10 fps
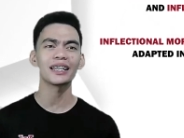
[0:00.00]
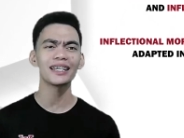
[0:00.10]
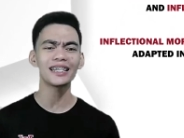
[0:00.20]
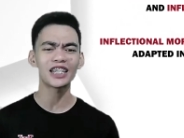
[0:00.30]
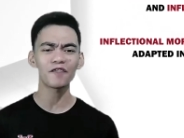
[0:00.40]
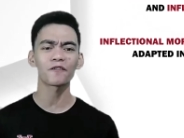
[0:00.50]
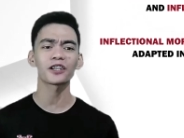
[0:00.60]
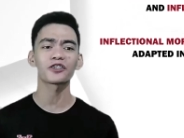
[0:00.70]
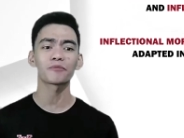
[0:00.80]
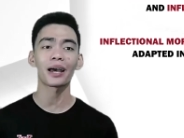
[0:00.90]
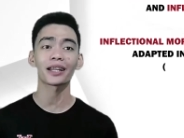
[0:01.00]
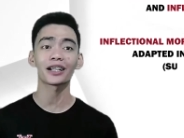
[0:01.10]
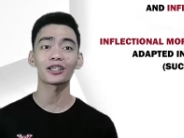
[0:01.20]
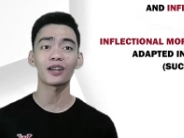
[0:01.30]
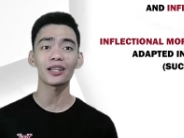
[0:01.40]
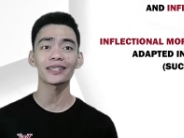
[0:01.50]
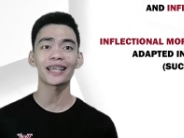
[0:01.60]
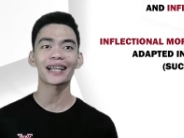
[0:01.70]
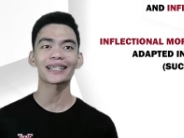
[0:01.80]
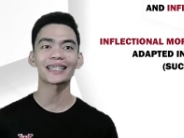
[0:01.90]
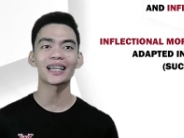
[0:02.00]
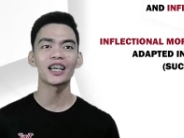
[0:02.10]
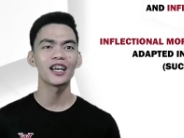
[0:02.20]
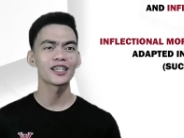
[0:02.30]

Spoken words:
in different grammatical contexts,